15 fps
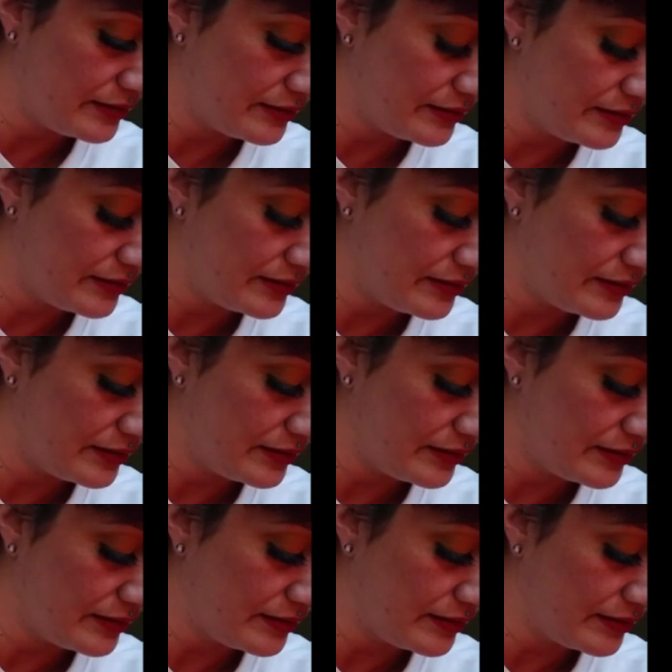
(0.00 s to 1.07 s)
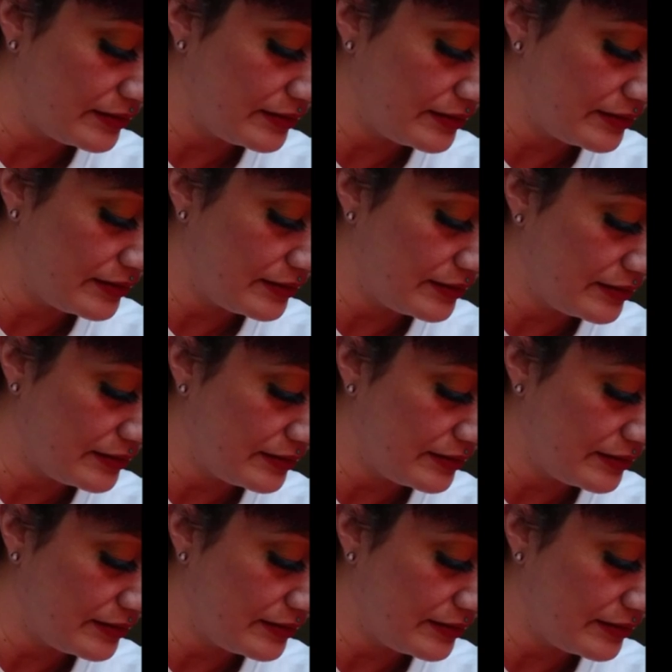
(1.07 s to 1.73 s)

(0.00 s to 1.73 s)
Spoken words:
Nobody speaks.